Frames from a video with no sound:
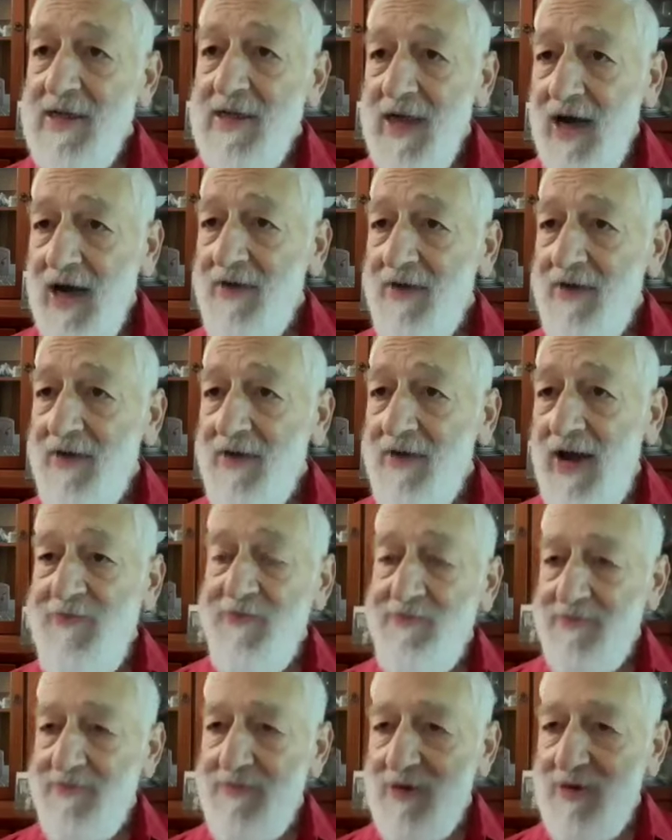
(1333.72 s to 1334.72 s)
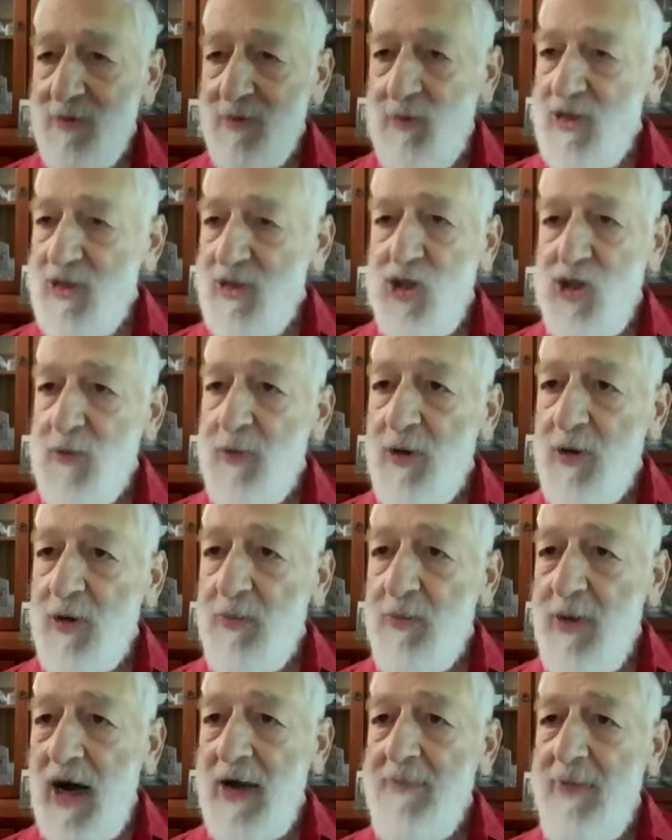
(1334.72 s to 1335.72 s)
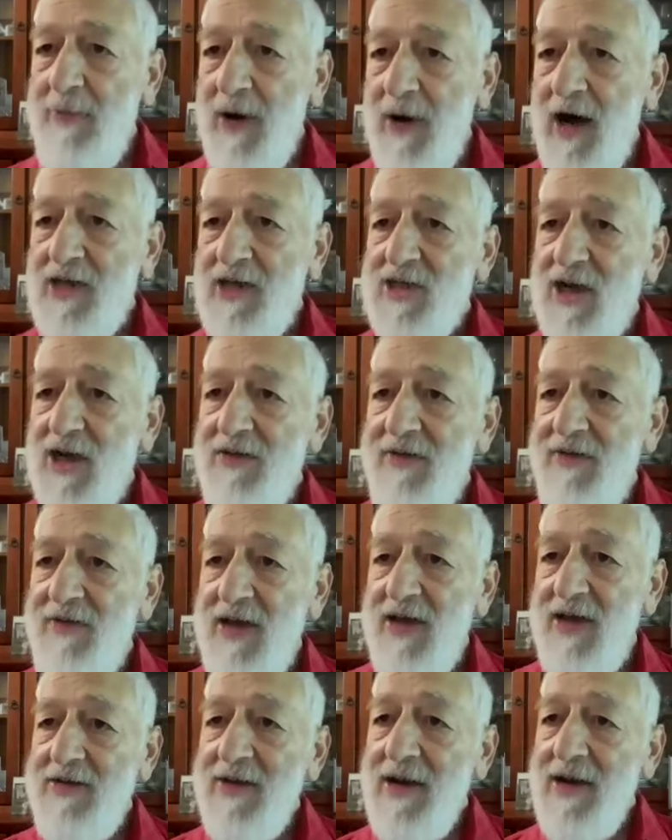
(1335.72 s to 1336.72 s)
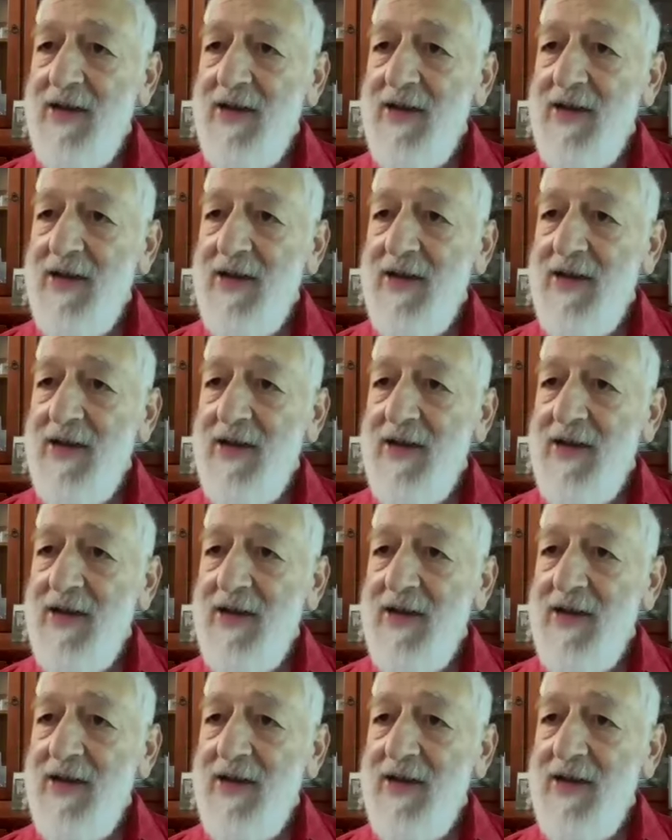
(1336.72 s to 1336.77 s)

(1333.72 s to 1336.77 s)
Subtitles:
I've had quintuple bypass. I've had